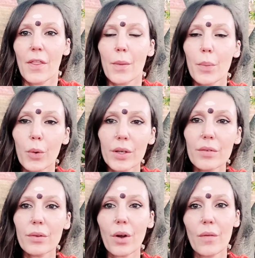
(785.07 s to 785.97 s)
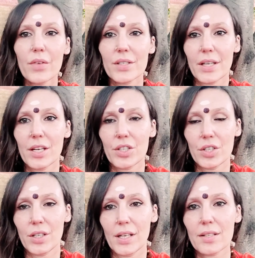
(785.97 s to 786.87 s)
The point of the
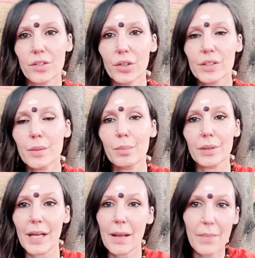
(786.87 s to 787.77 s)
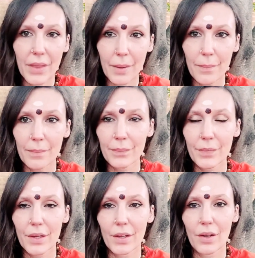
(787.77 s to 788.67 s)
conversation is not to blame them
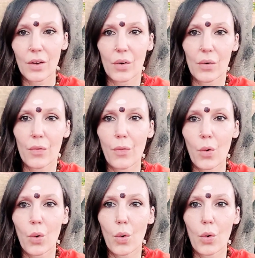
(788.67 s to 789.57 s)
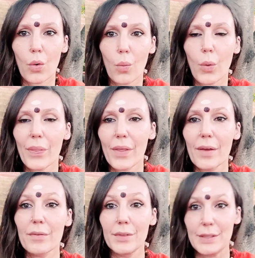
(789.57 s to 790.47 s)
for what
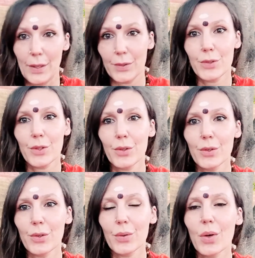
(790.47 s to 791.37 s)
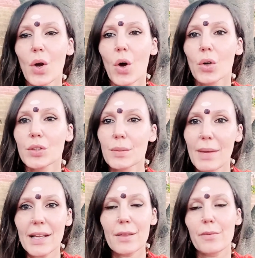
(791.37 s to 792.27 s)
they've done to you, to
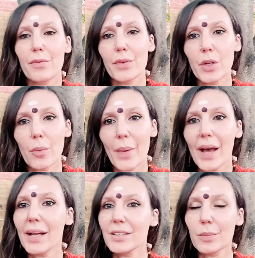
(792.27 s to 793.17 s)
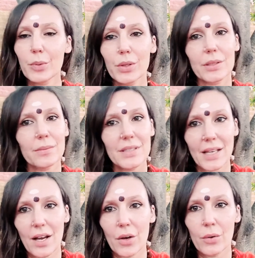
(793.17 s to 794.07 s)
make them feel bad, to put them
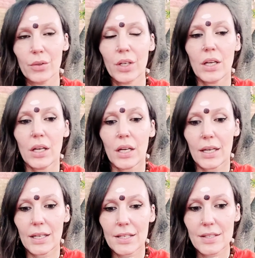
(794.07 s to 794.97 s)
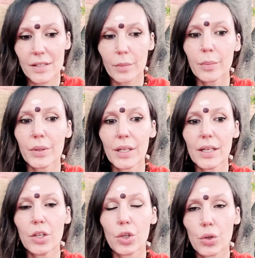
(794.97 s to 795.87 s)
down. It is
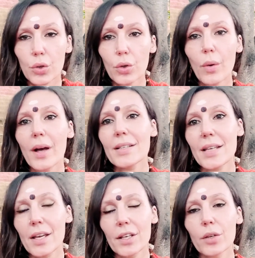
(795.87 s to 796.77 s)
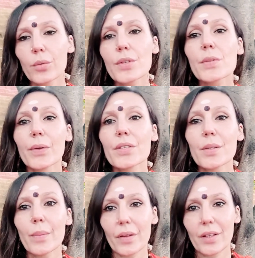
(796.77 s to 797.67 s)
simply you are taking
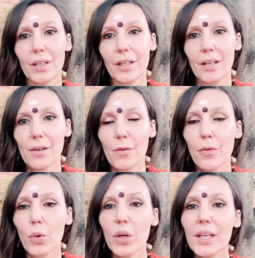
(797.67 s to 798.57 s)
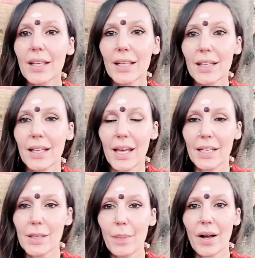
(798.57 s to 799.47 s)
responsibility for healing
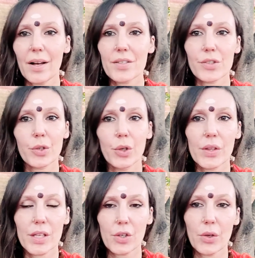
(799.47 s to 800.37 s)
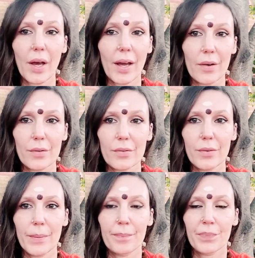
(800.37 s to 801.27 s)
any past hurt that you have,
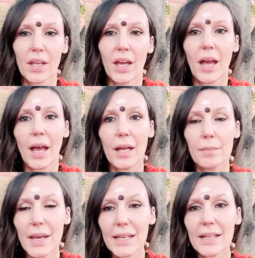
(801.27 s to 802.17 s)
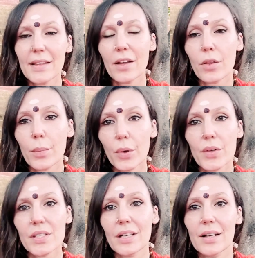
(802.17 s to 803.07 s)
and making the other
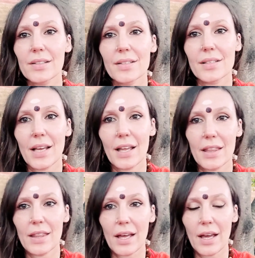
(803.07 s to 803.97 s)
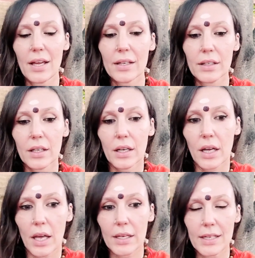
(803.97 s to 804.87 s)
person understand that
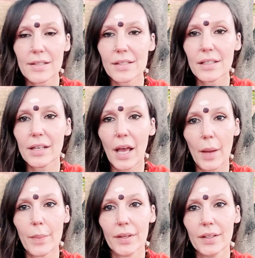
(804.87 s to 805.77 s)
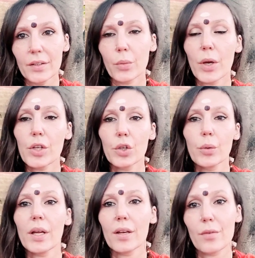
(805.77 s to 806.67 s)
an incident happened where
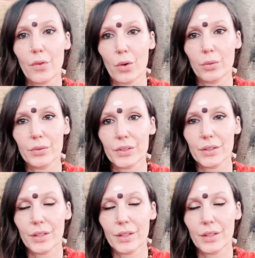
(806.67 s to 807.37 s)
you were involved.